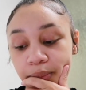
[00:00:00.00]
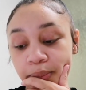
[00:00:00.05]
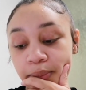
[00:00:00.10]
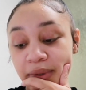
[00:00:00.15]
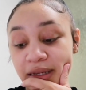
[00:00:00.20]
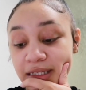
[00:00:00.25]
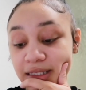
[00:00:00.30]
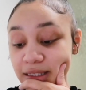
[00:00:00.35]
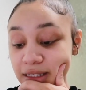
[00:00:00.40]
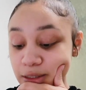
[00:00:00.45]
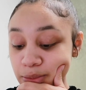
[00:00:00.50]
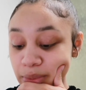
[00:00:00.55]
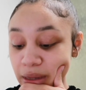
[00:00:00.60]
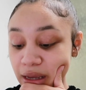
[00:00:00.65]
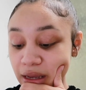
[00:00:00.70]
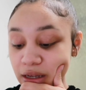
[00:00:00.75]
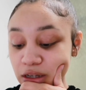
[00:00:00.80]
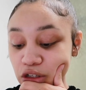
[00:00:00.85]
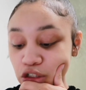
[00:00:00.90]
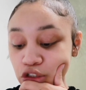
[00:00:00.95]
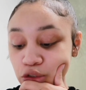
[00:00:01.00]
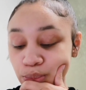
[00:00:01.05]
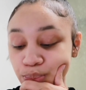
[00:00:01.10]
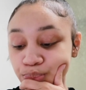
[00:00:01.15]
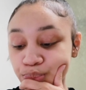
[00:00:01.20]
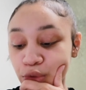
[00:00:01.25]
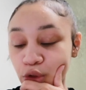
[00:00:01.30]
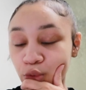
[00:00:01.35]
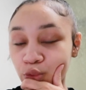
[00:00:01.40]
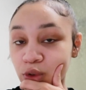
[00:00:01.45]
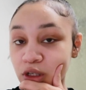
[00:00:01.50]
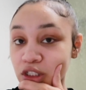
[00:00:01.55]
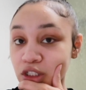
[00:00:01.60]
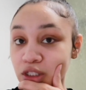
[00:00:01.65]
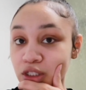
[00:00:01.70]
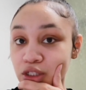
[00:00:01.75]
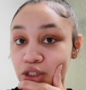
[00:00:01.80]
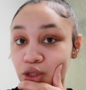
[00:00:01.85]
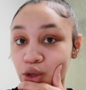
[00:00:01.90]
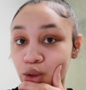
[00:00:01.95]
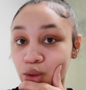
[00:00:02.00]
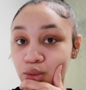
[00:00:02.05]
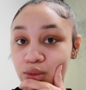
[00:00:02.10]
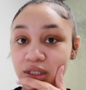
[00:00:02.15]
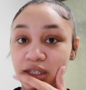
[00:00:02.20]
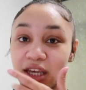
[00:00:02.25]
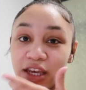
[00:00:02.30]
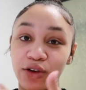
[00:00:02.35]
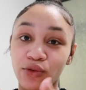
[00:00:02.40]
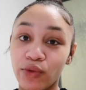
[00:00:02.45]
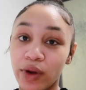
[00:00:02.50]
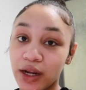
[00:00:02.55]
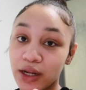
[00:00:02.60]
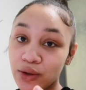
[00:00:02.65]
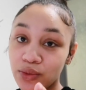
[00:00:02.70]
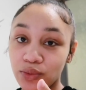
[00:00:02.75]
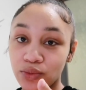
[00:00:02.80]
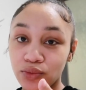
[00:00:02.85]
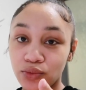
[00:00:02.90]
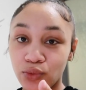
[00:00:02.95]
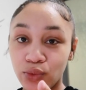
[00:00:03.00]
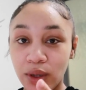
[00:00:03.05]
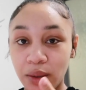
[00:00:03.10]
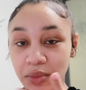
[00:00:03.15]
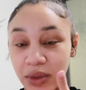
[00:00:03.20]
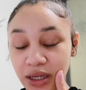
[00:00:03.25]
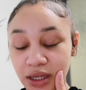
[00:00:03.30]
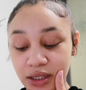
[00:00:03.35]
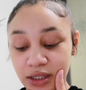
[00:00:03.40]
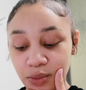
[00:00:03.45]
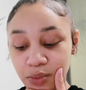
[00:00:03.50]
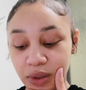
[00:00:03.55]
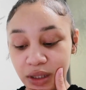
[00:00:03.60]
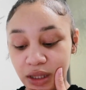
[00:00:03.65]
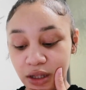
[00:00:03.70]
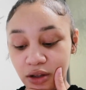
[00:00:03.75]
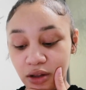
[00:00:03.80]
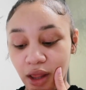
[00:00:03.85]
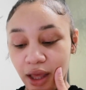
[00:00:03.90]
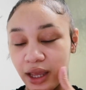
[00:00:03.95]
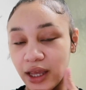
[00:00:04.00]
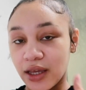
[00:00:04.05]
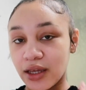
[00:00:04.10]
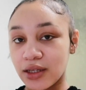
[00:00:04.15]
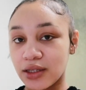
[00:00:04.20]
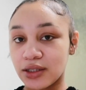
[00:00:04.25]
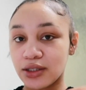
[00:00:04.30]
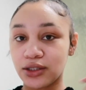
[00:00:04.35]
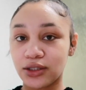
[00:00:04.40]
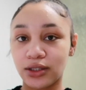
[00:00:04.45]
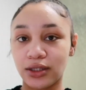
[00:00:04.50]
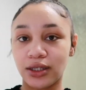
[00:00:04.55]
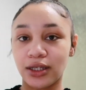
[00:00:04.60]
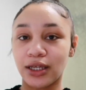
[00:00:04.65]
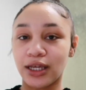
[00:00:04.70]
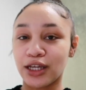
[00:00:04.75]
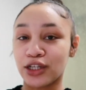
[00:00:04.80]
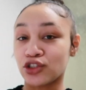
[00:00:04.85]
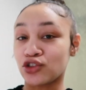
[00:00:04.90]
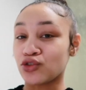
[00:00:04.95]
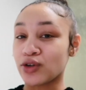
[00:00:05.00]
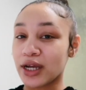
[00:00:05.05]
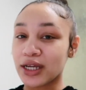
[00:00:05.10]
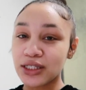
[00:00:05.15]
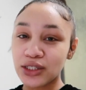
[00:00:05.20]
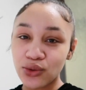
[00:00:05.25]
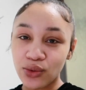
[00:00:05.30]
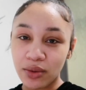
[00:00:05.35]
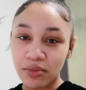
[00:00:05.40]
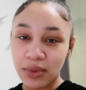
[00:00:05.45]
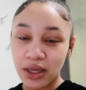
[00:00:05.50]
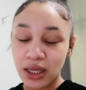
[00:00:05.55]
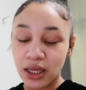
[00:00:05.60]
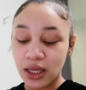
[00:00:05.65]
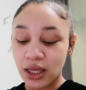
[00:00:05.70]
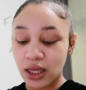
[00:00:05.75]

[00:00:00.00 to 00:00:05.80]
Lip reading: business page, which is those get ready with me, but they're like get dressed with me.